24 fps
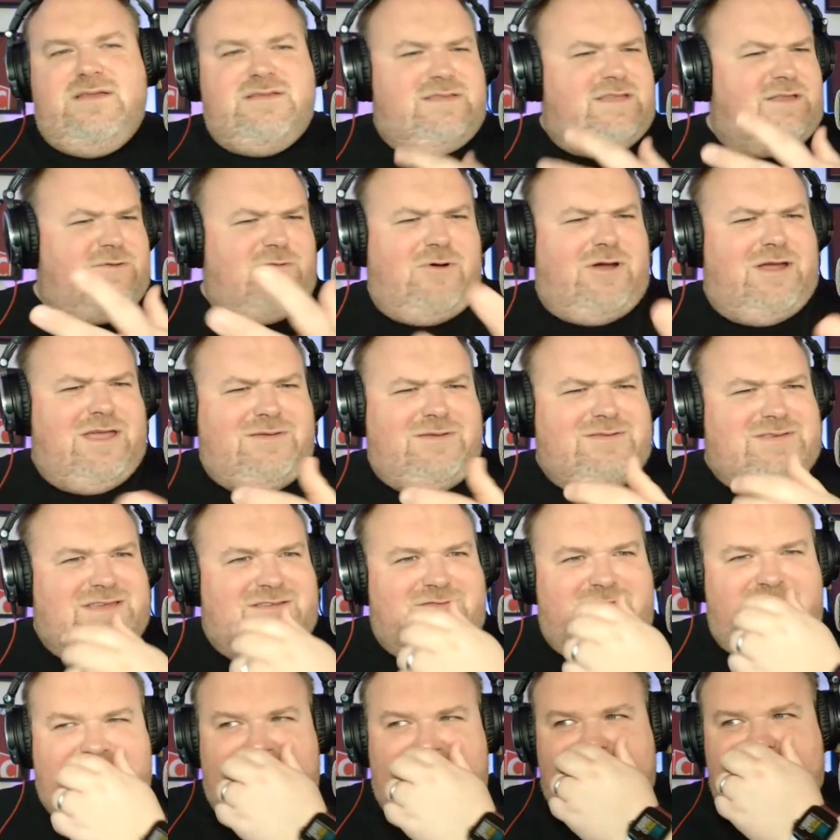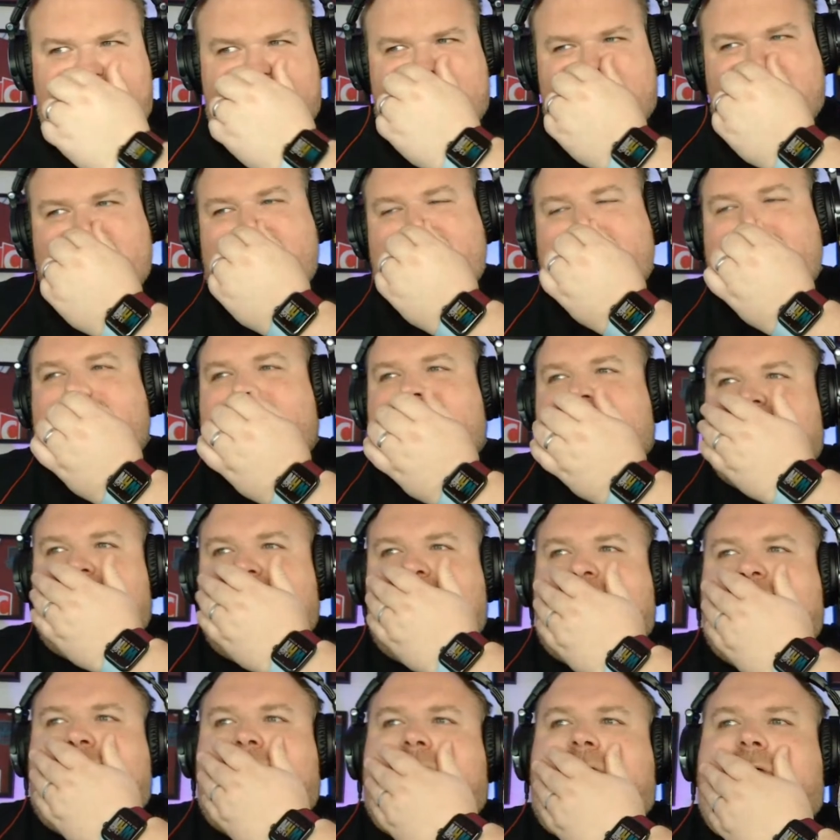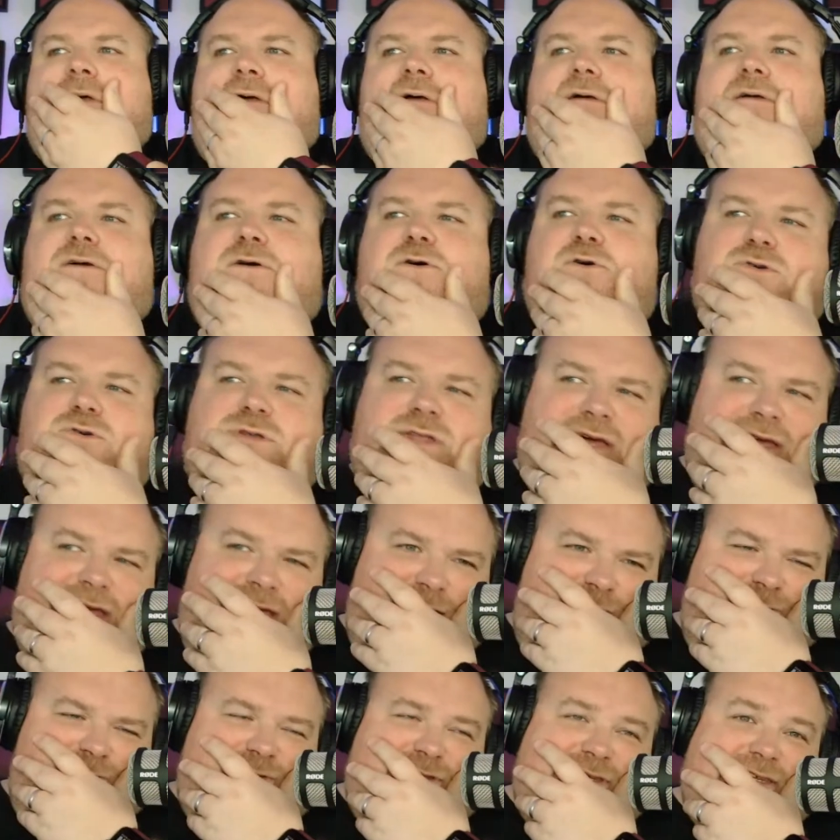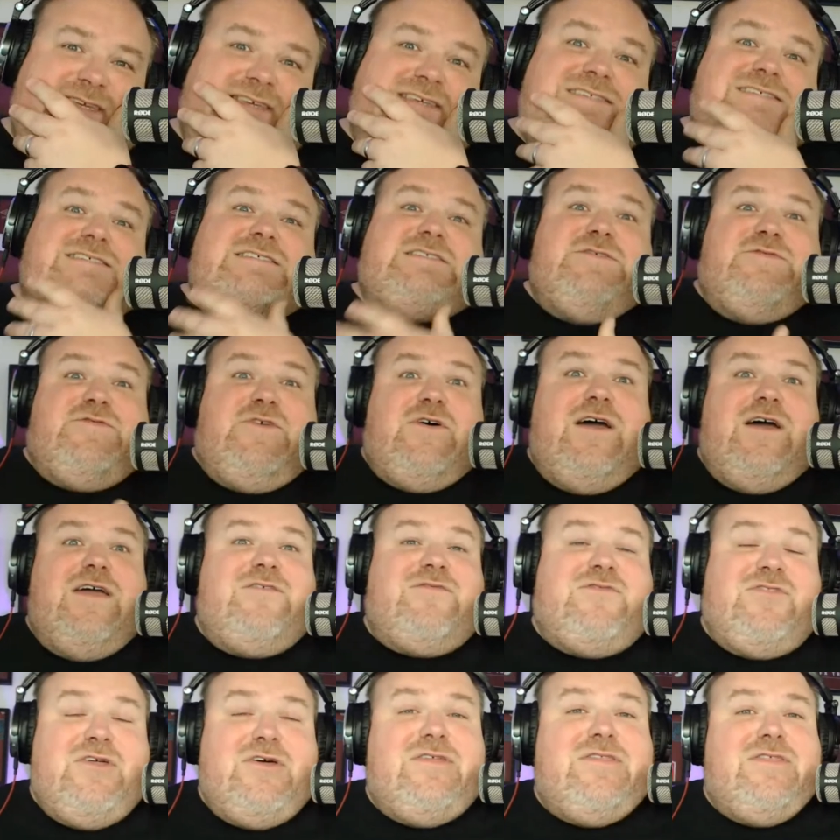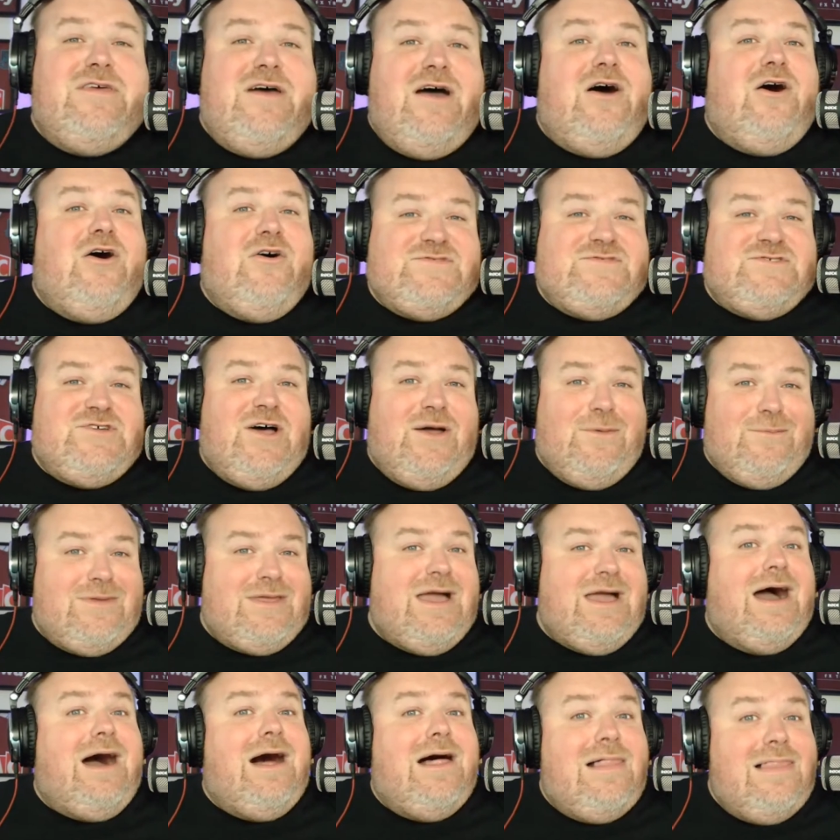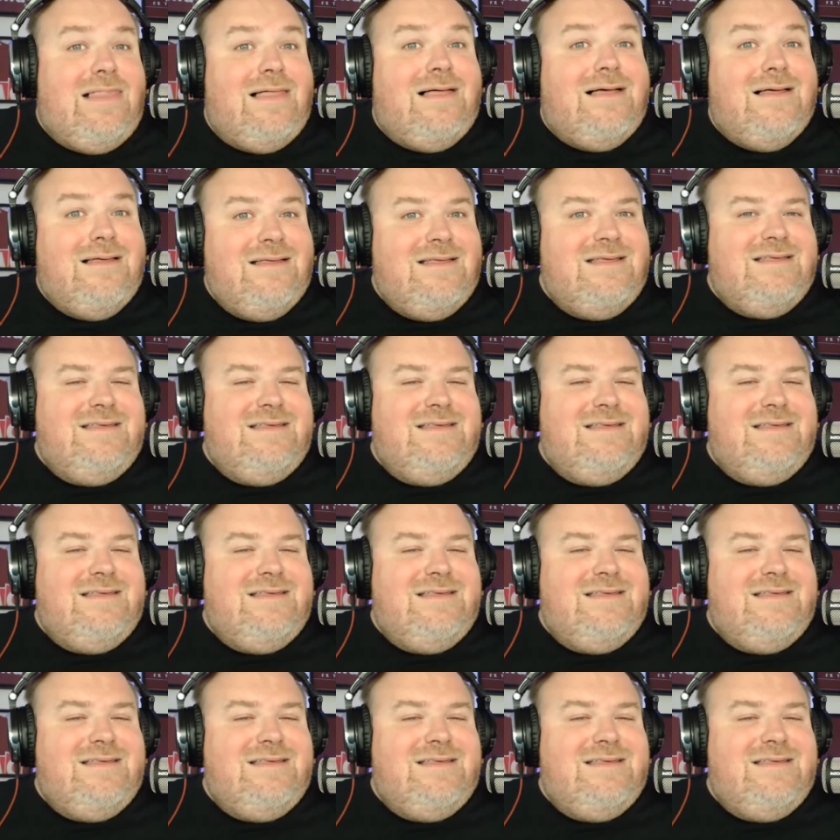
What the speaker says: don't know why I keep saying the wrong numbers. Cornet obviously survived the half-time cull.